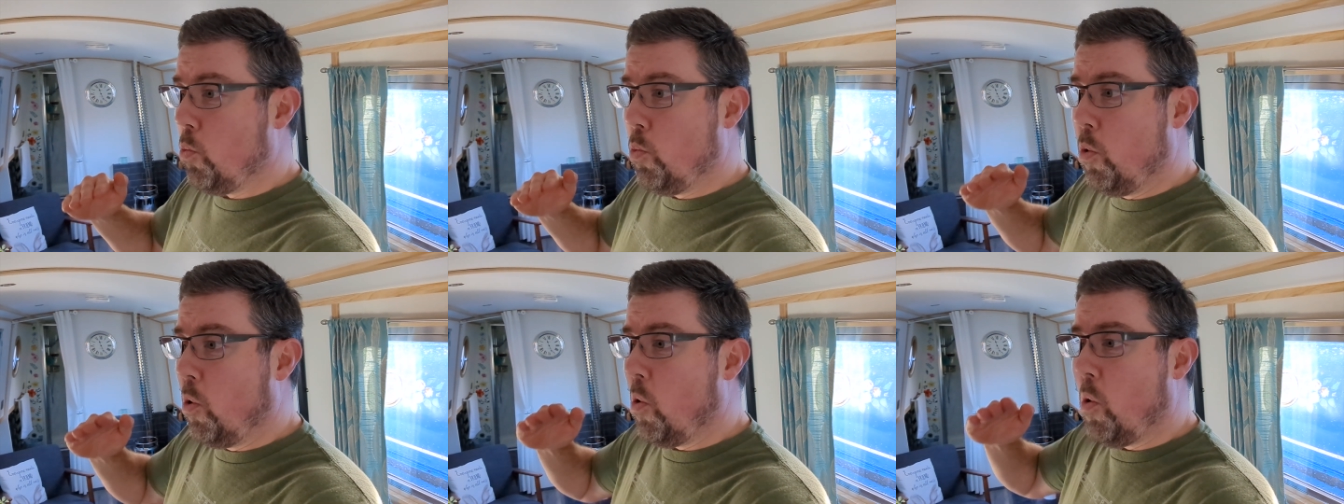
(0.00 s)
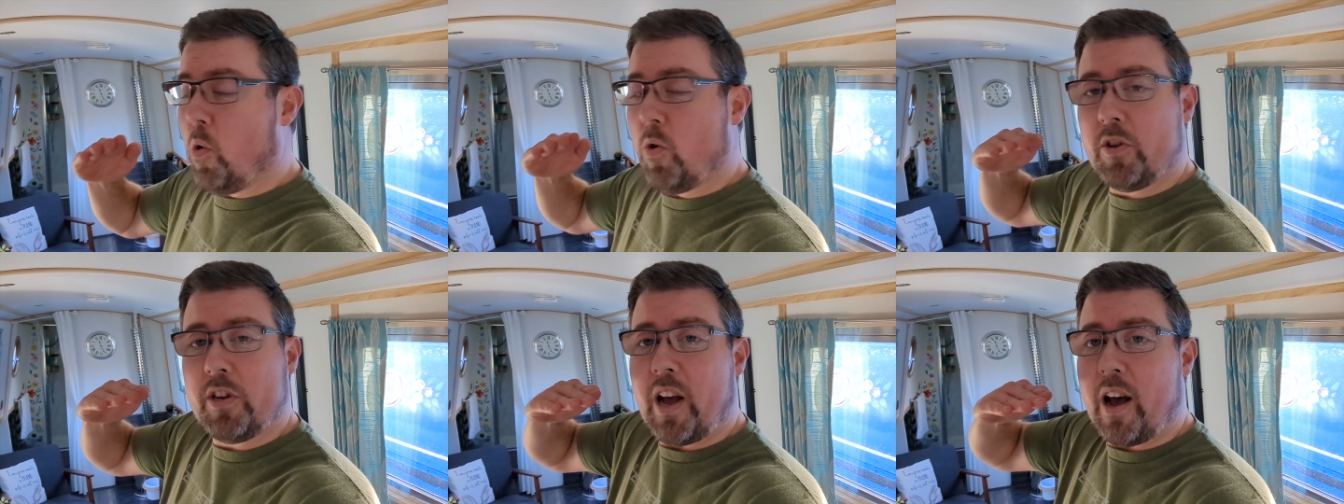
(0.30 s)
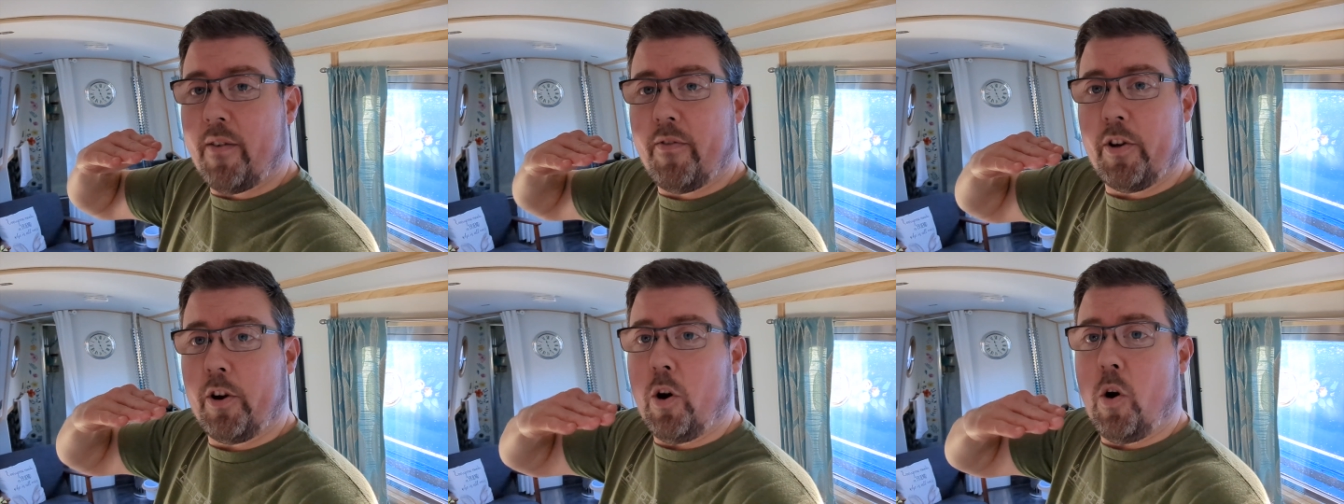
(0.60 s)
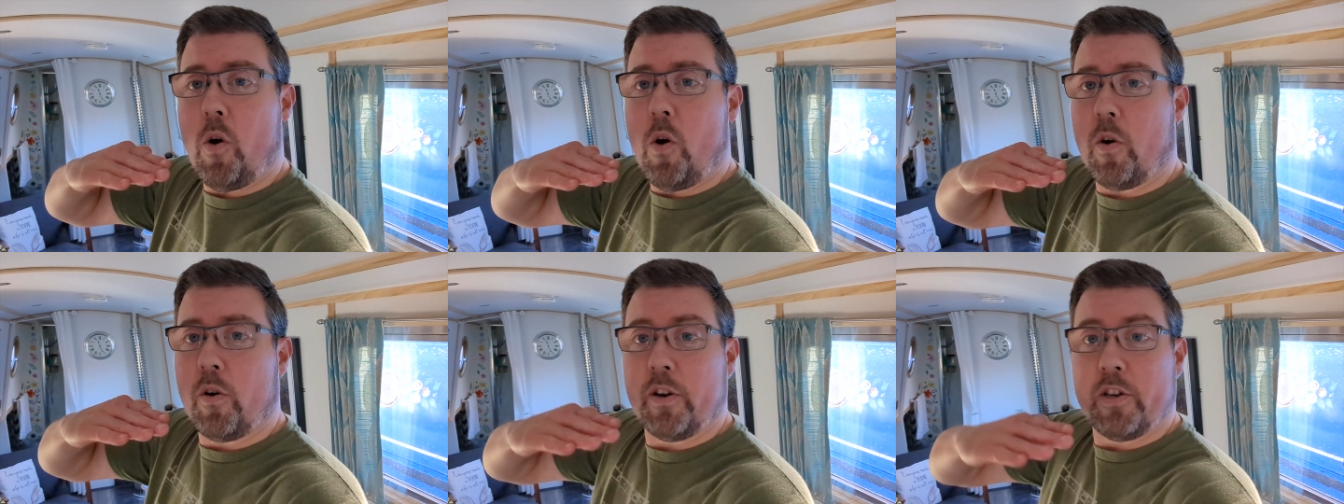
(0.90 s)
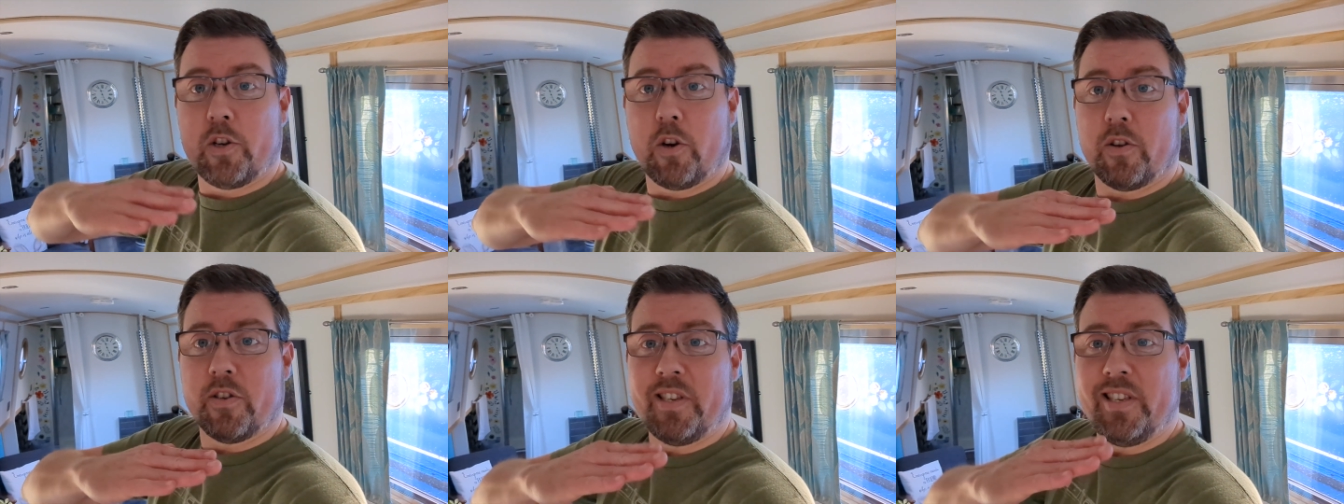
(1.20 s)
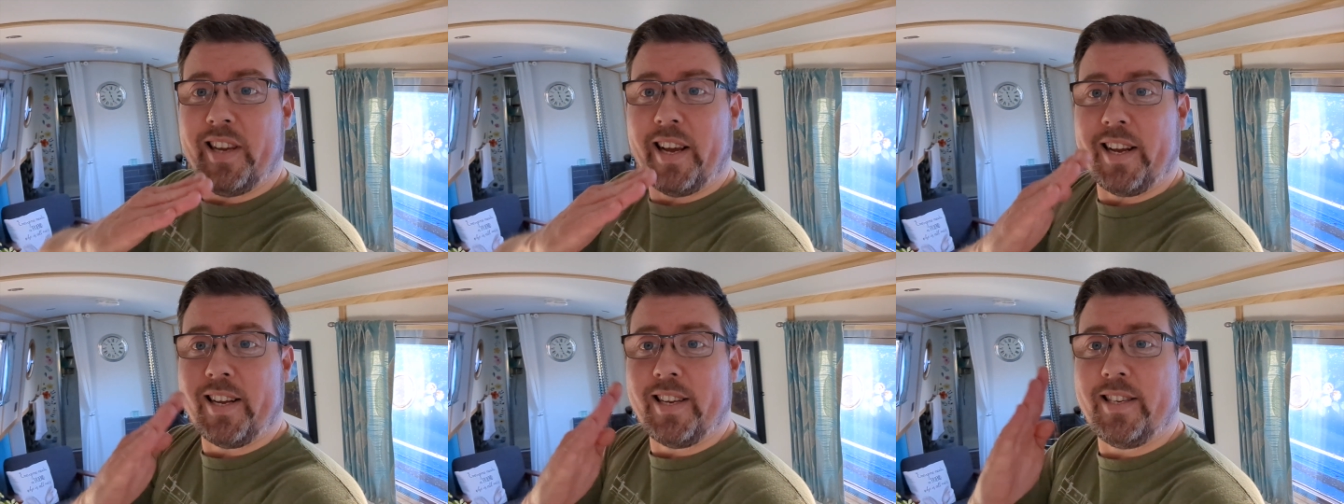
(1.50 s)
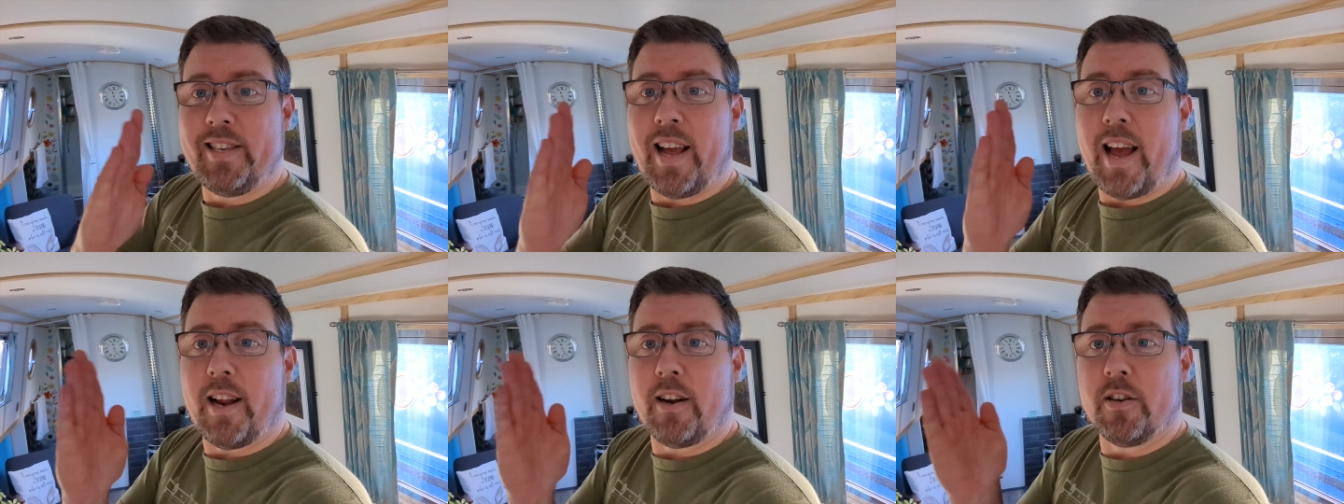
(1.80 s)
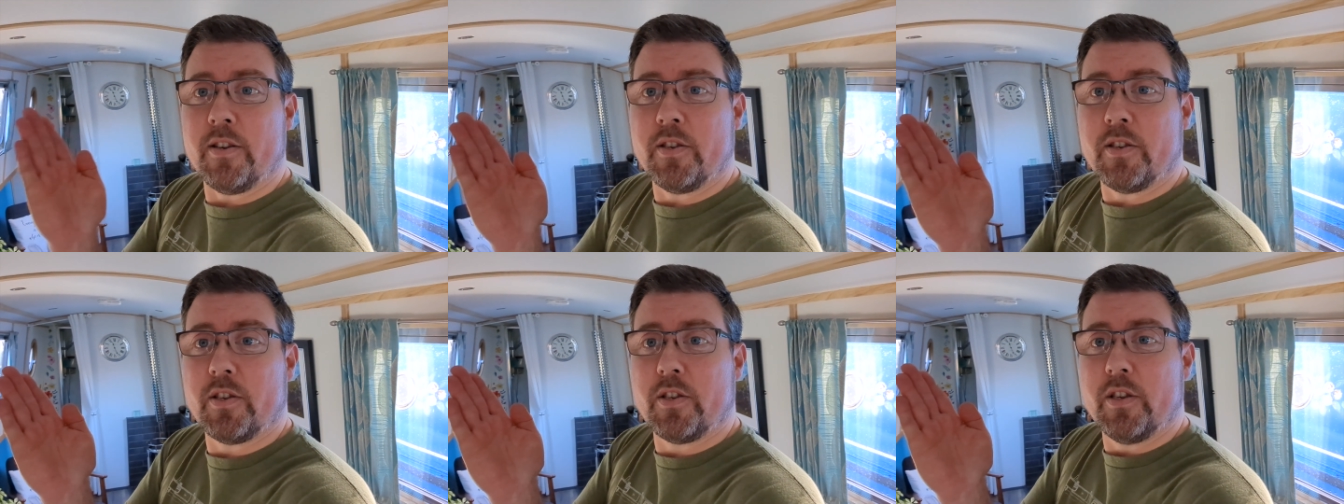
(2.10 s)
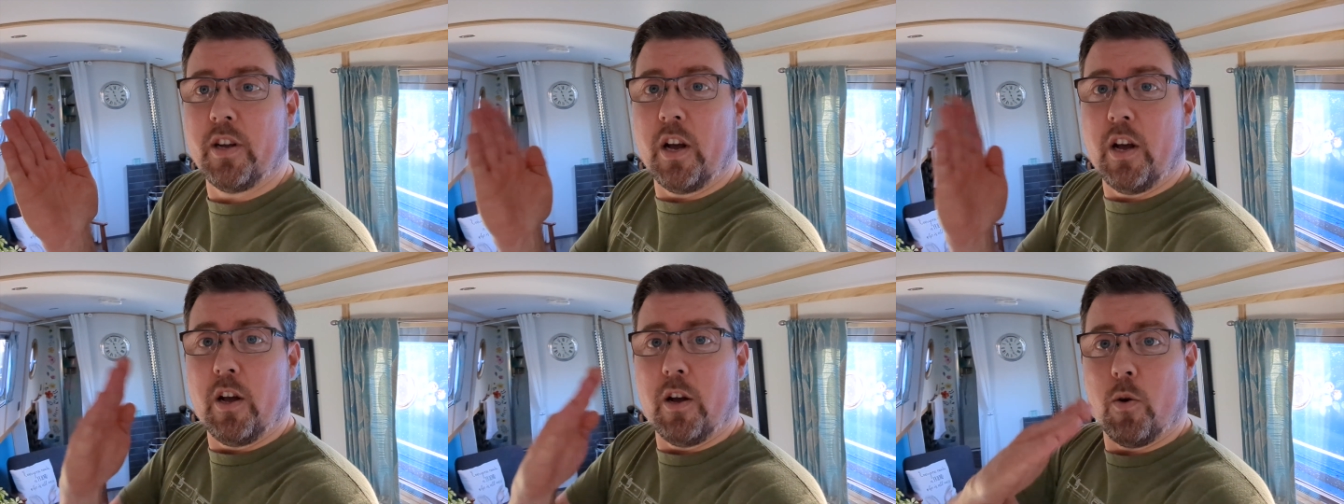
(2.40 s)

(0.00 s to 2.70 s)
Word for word: We'll always have it on. It's got six settings.